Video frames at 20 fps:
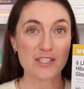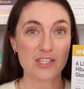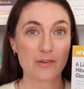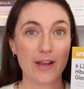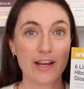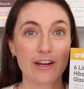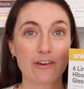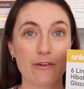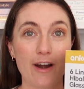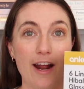So
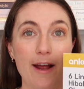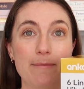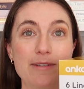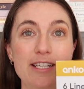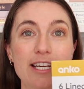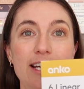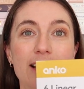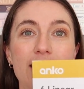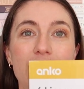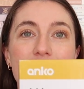I grabbed
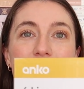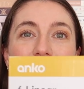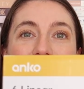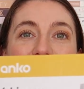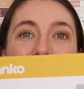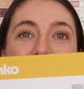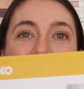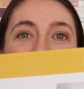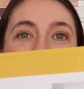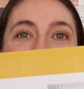
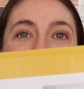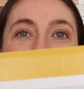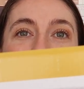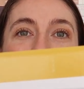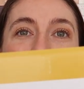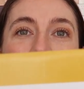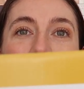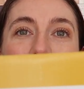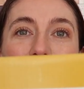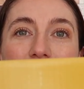these
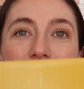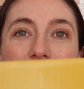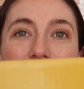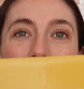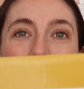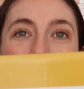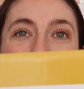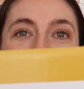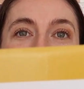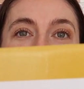
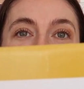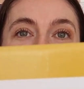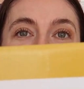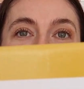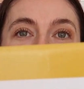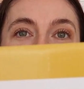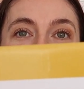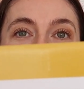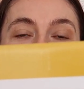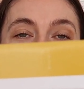very
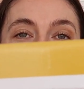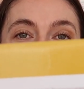cute